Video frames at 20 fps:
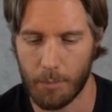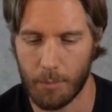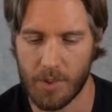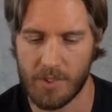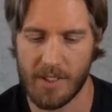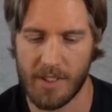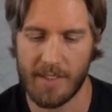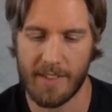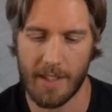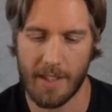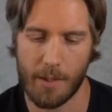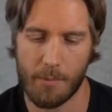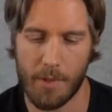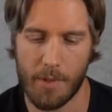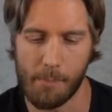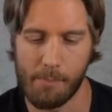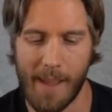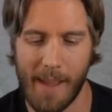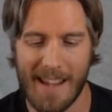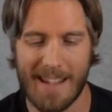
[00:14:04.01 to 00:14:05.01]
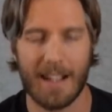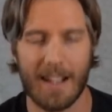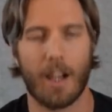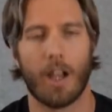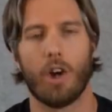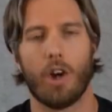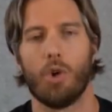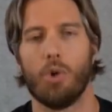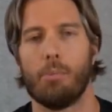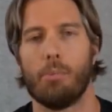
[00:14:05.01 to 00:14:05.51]
We see the main
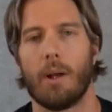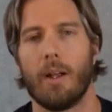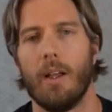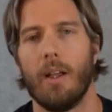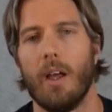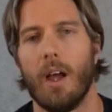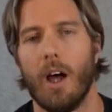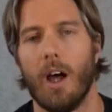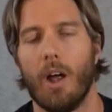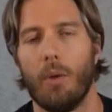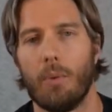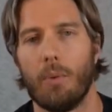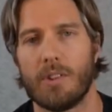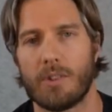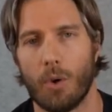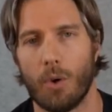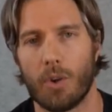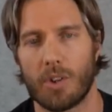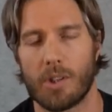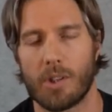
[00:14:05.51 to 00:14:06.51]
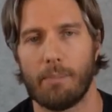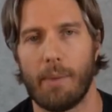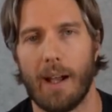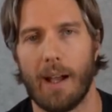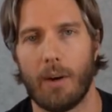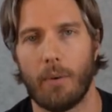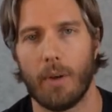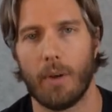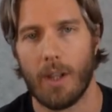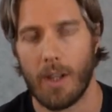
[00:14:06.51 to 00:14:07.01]
lobe we talked
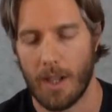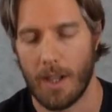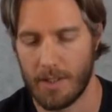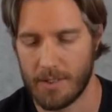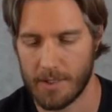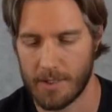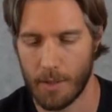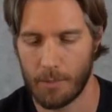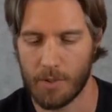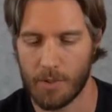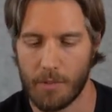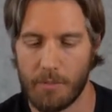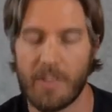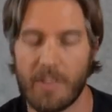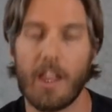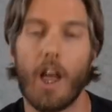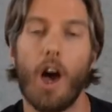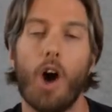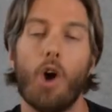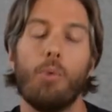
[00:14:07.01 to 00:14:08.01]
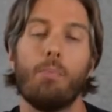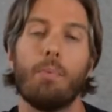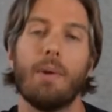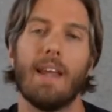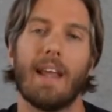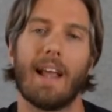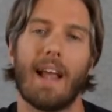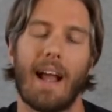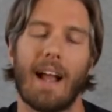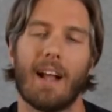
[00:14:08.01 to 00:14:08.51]
about in terms of the
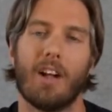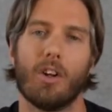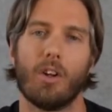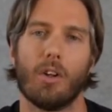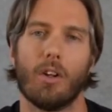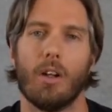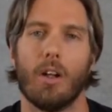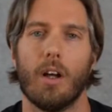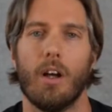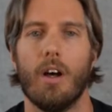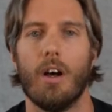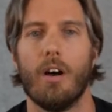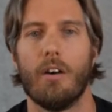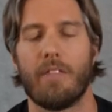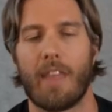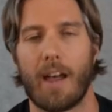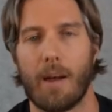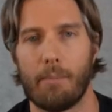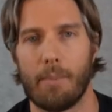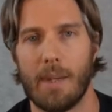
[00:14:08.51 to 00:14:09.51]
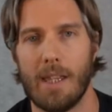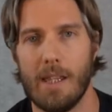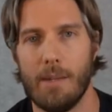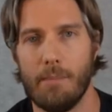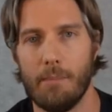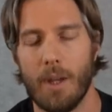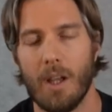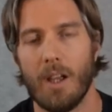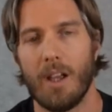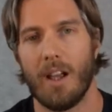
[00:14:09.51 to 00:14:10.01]
opening angle of that beam.